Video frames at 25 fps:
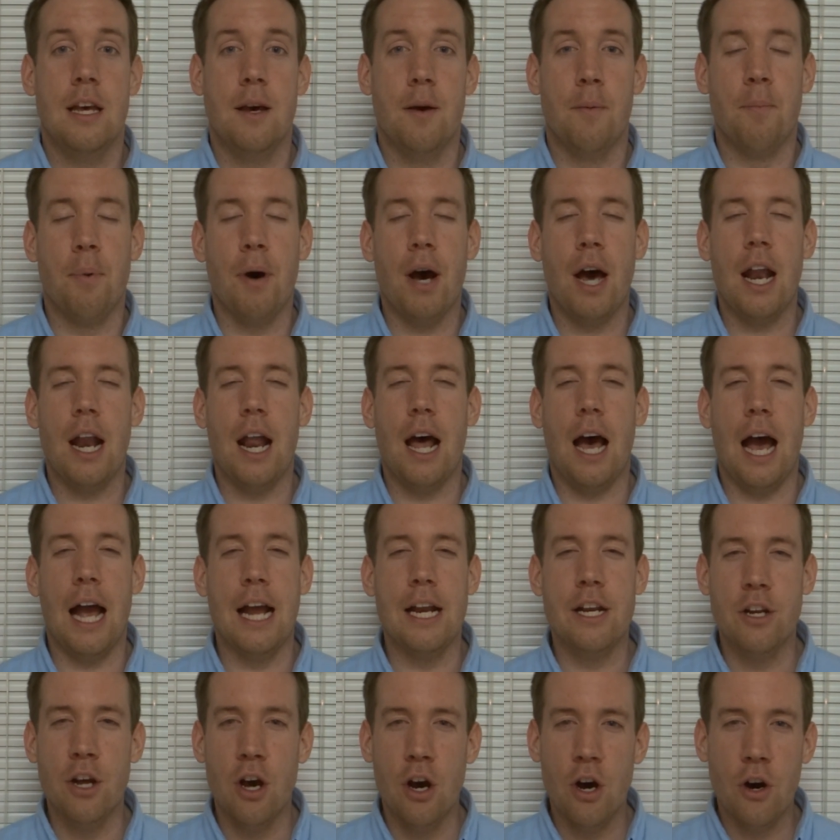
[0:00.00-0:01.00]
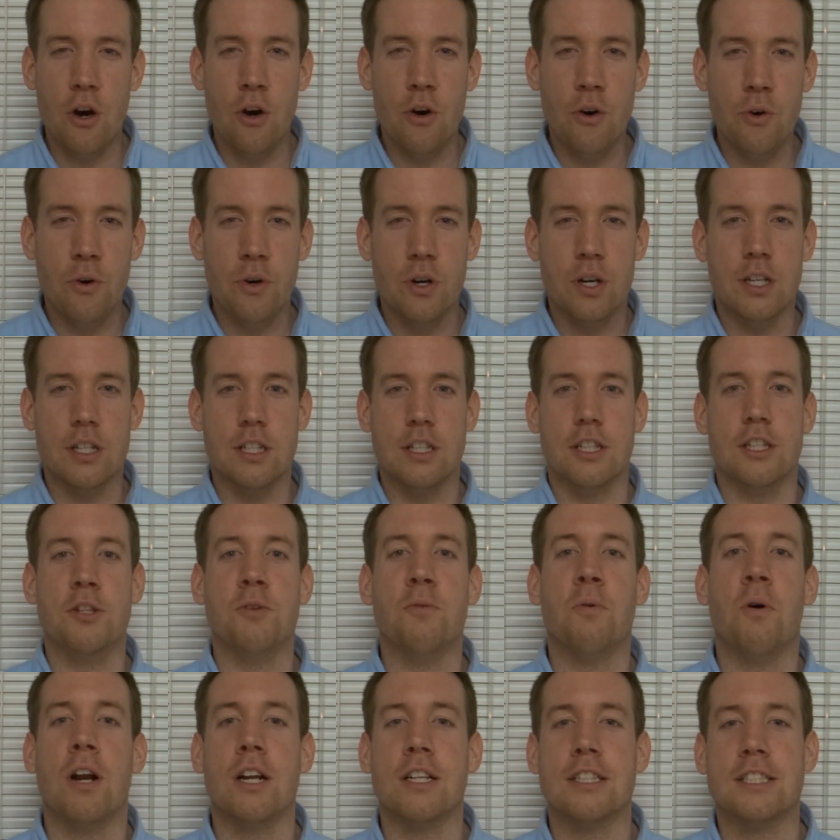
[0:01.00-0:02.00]
But I know
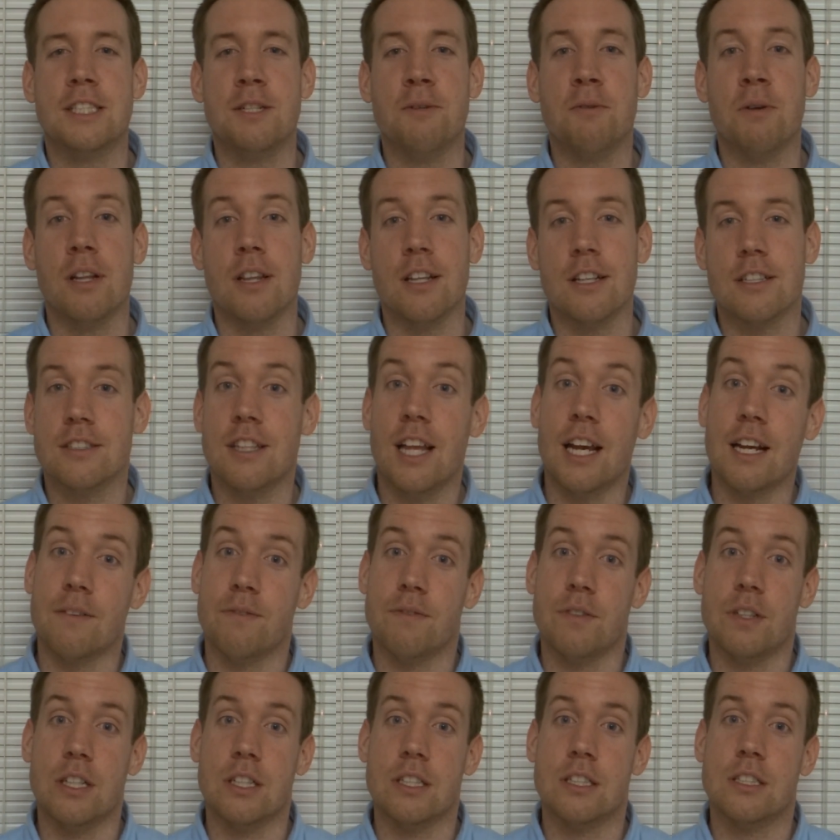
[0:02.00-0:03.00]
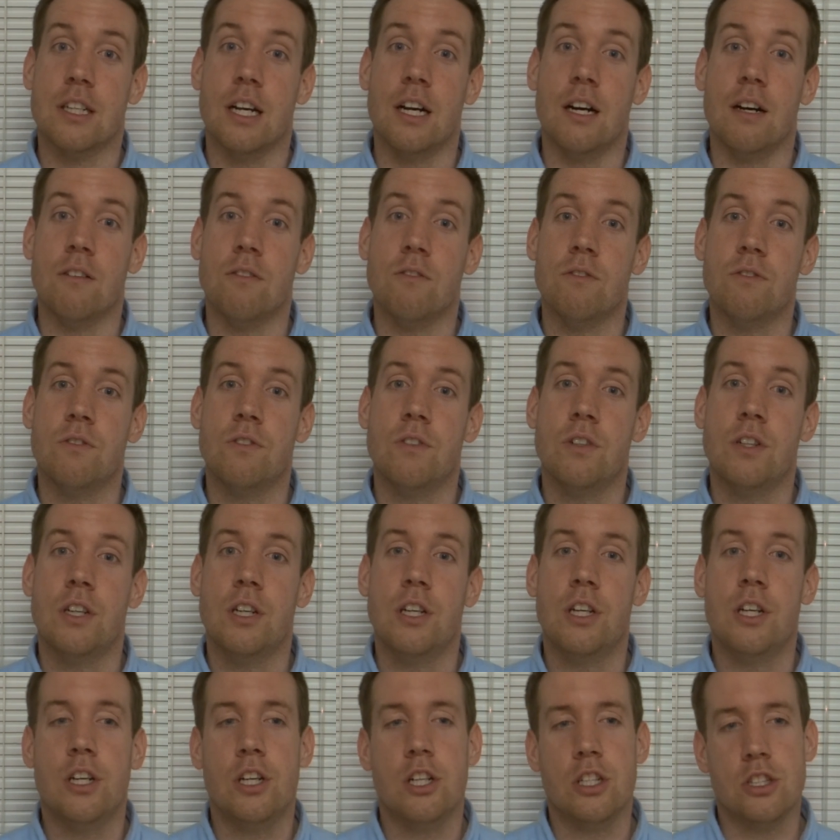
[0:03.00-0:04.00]
you want to see what it looks like for yourself.
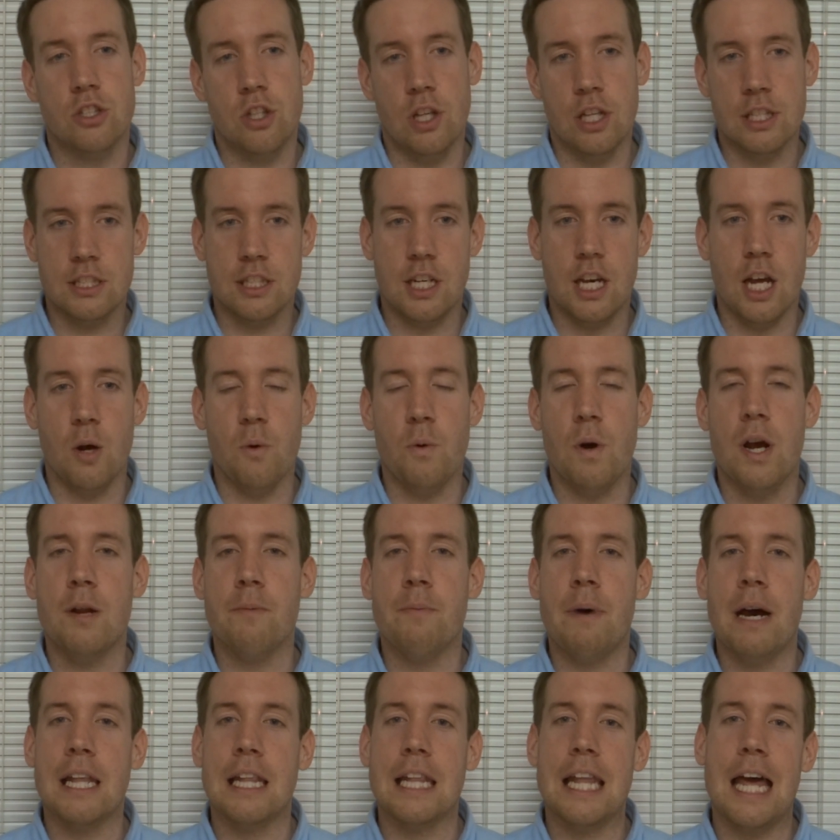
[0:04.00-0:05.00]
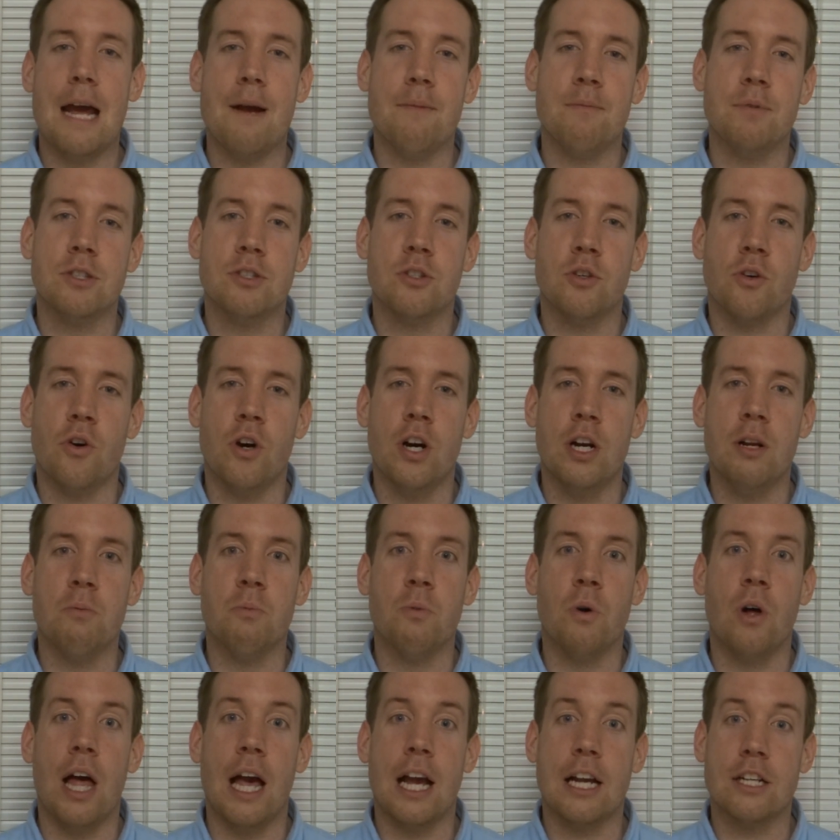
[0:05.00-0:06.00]
So let's cut away to my laboratory
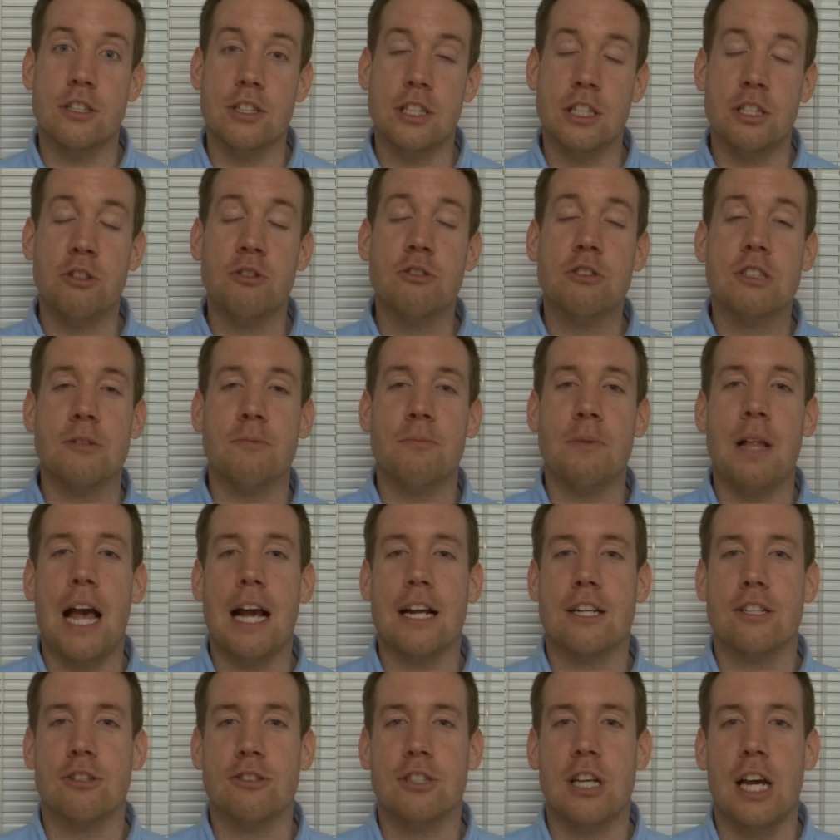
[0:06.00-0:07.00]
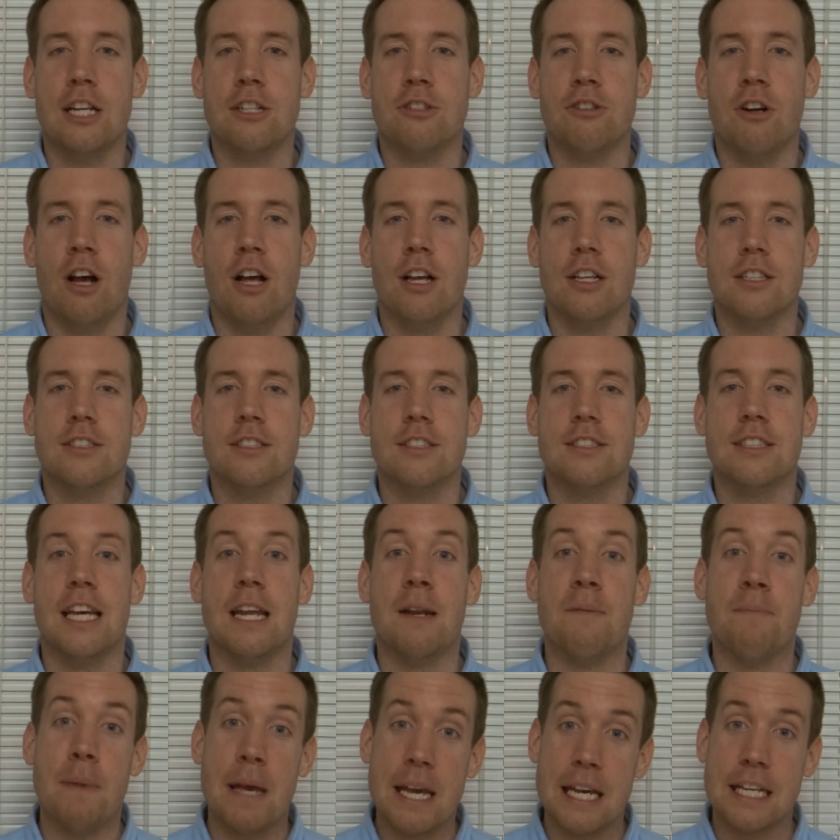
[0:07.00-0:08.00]
and we'll actually do some lactose hydrolysis
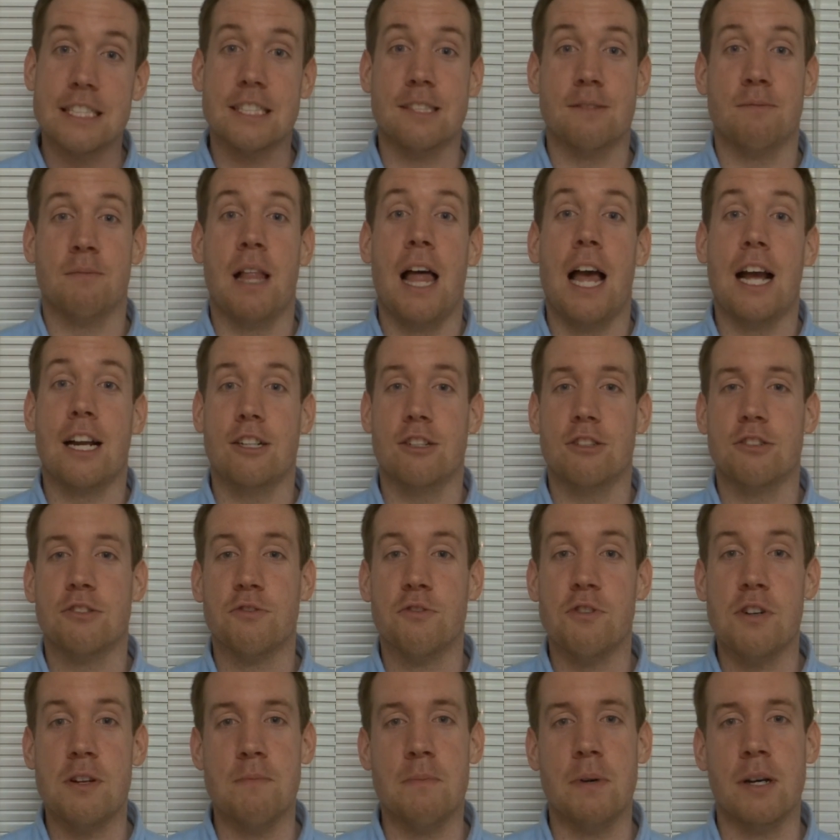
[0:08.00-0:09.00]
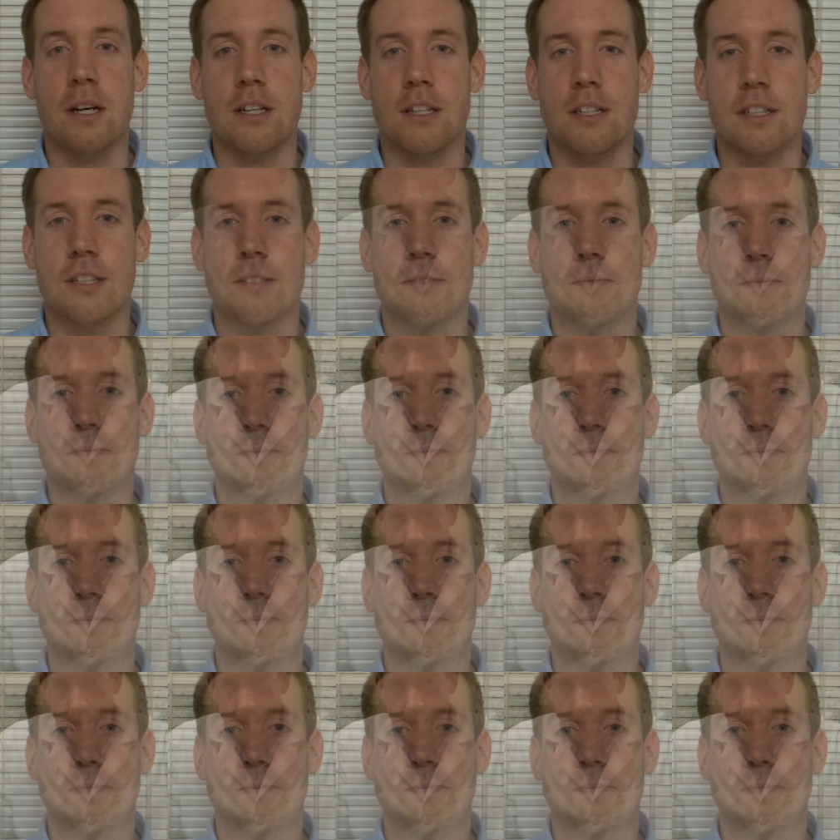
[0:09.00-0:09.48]
and make some lactose-free milk.